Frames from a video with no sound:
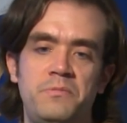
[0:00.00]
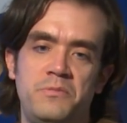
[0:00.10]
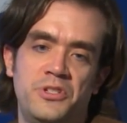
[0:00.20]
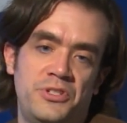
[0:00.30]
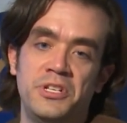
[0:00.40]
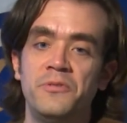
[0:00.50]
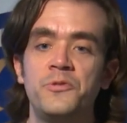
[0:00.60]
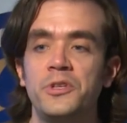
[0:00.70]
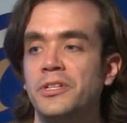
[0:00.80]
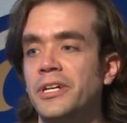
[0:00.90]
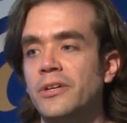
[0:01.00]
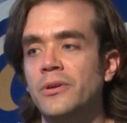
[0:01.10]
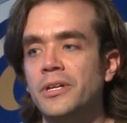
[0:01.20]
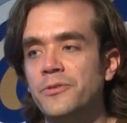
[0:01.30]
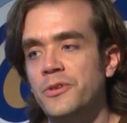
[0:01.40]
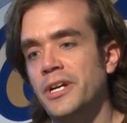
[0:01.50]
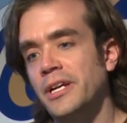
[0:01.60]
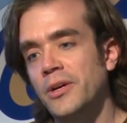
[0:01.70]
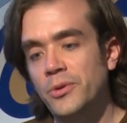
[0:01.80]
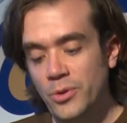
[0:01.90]
just didn't feel like going and
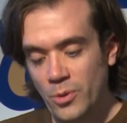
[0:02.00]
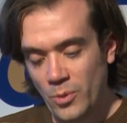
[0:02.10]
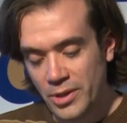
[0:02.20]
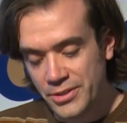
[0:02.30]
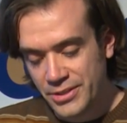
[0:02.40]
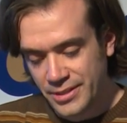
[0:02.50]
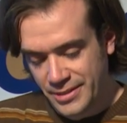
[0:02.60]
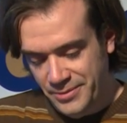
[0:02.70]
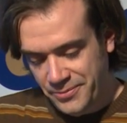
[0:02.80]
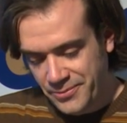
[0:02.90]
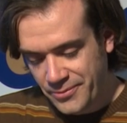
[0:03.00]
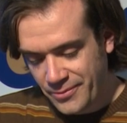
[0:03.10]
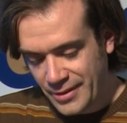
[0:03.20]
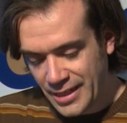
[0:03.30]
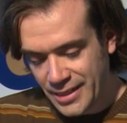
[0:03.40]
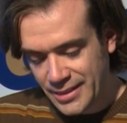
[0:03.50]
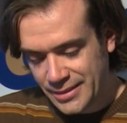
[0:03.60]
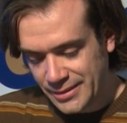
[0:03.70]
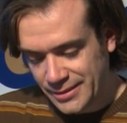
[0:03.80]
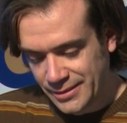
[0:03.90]
finding out who it was.
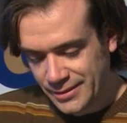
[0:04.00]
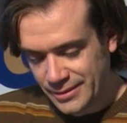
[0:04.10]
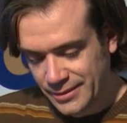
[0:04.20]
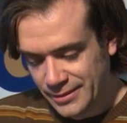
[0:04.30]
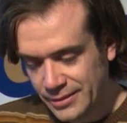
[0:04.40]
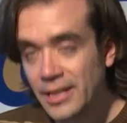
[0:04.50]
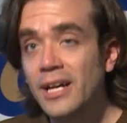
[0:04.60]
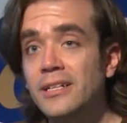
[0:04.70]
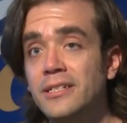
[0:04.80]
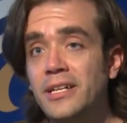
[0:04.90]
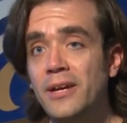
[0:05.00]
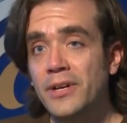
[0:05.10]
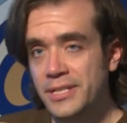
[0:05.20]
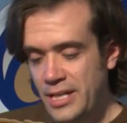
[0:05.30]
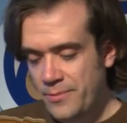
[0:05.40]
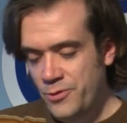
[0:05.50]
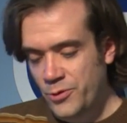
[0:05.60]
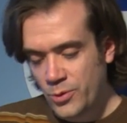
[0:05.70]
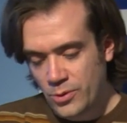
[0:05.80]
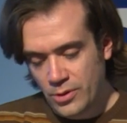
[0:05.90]
Uh, so I think I've got time
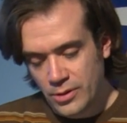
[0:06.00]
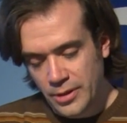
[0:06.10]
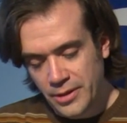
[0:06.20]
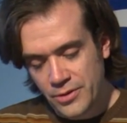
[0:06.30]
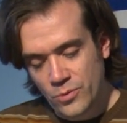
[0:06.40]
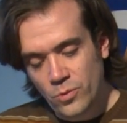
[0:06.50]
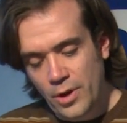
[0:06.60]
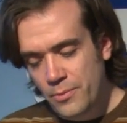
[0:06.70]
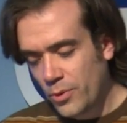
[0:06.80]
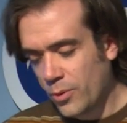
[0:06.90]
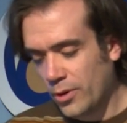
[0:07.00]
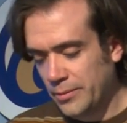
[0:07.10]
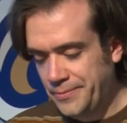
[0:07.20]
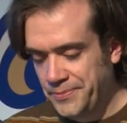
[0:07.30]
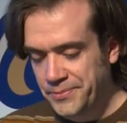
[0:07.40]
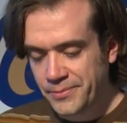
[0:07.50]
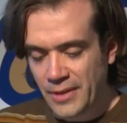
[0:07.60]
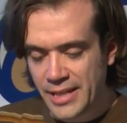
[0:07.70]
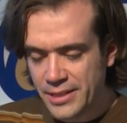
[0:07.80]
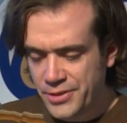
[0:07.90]
for, I'm gonna do one more.
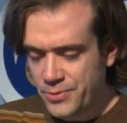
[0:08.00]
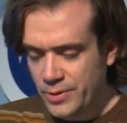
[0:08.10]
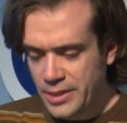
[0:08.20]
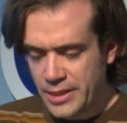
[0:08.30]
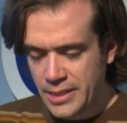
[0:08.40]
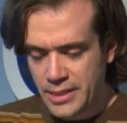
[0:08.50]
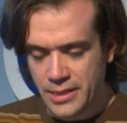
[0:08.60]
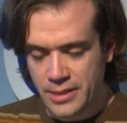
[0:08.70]
And this one,